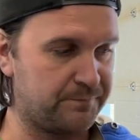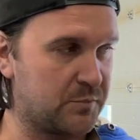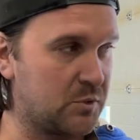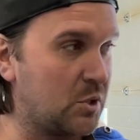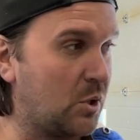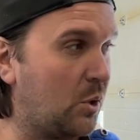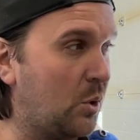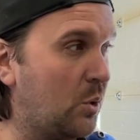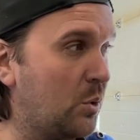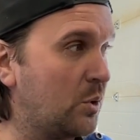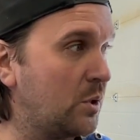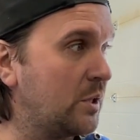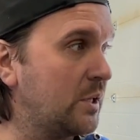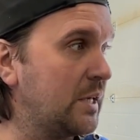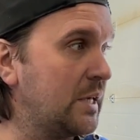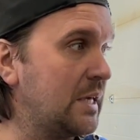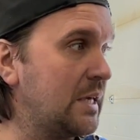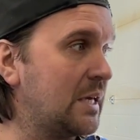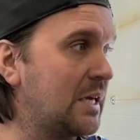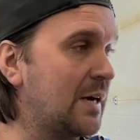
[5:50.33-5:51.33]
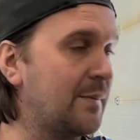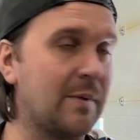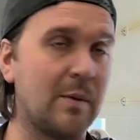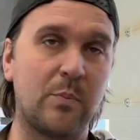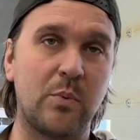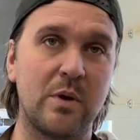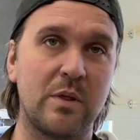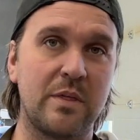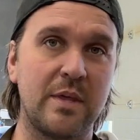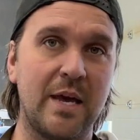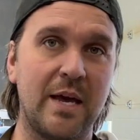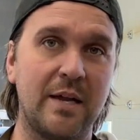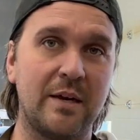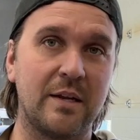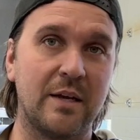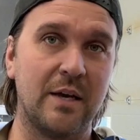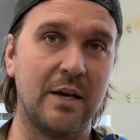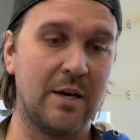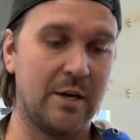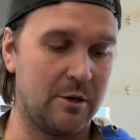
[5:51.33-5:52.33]
totally come up with yet,
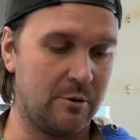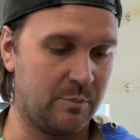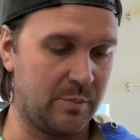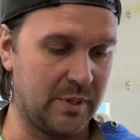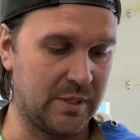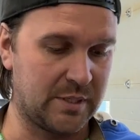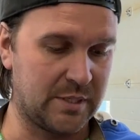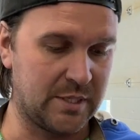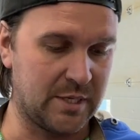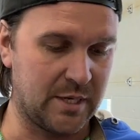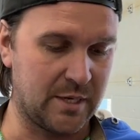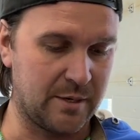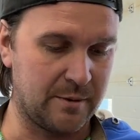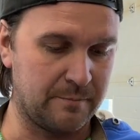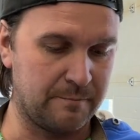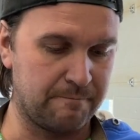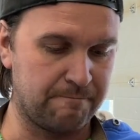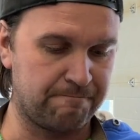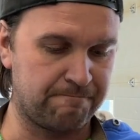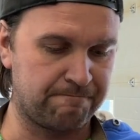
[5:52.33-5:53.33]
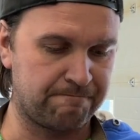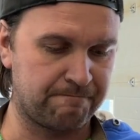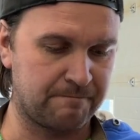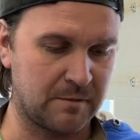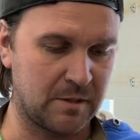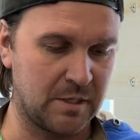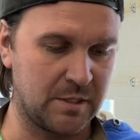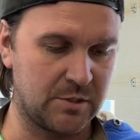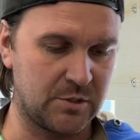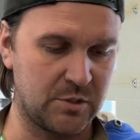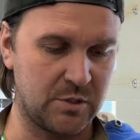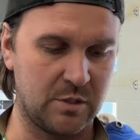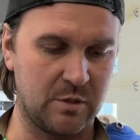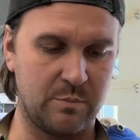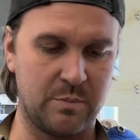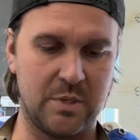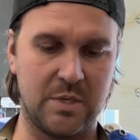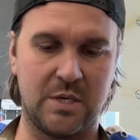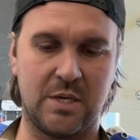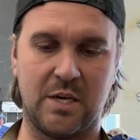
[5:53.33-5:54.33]
but it's going to
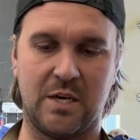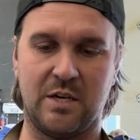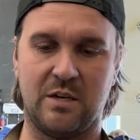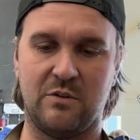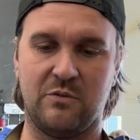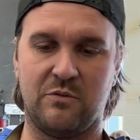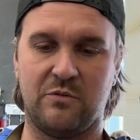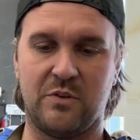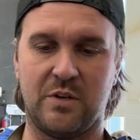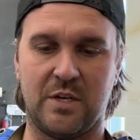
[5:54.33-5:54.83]
be kind of